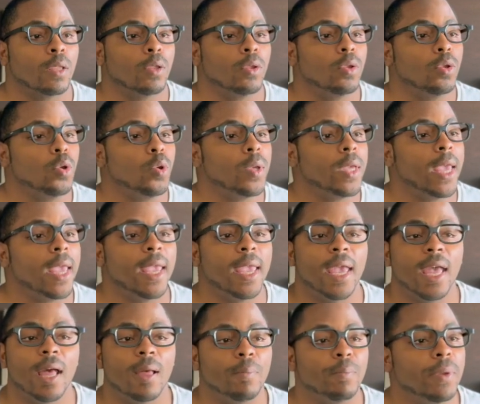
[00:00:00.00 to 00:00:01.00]
You can't
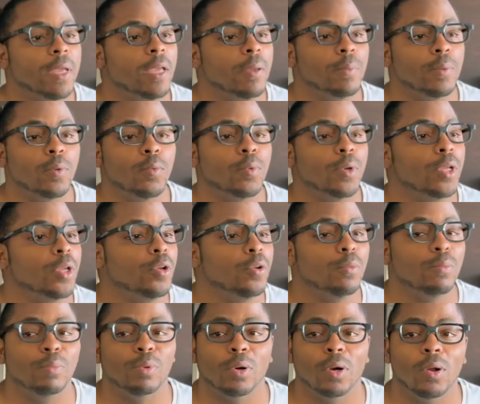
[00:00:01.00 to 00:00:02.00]
help people when you
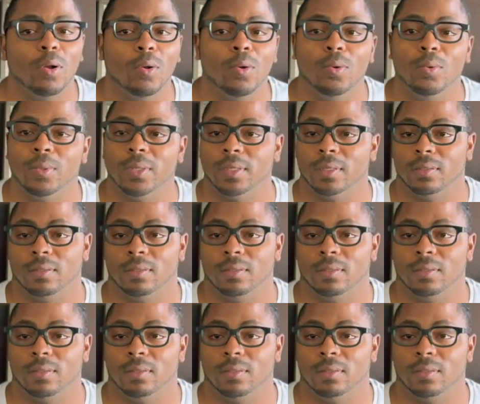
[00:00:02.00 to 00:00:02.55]
broke.